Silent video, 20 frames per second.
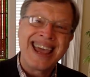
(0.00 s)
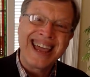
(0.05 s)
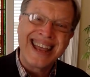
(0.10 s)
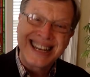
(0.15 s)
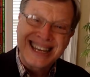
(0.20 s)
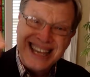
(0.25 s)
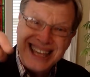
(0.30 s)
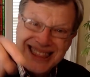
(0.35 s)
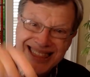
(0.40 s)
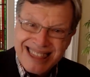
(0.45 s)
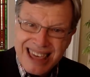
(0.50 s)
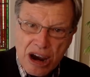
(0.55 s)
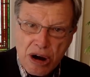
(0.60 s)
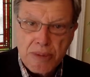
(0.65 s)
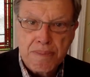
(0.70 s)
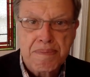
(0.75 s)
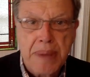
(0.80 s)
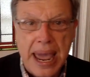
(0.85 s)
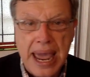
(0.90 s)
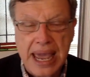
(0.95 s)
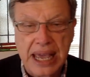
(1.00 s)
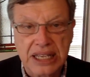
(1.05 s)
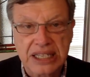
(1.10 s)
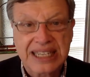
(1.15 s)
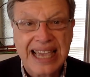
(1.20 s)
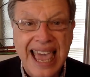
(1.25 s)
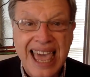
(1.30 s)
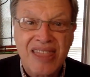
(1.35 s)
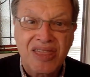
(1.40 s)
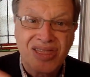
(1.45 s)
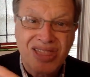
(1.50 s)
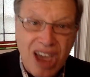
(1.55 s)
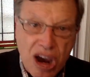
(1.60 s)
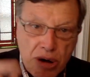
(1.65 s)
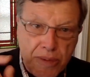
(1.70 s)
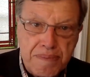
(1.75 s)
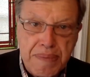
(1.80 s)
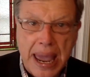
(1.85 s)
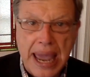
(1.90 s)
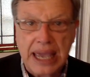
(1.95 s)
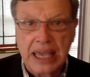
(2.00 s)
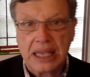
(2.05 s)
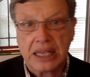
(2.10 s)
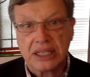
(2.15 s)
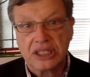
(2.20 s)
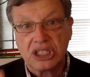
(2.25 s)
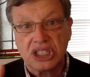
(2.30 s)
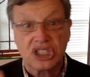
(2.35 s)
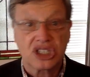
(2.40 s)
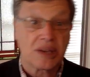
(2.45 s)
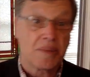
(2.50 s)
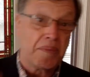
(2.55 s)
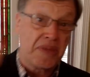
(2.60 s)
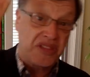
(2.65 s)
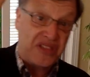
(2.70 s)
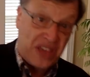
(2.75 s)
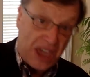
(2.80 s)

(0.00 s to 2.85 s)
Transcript: into their banks, their banking system,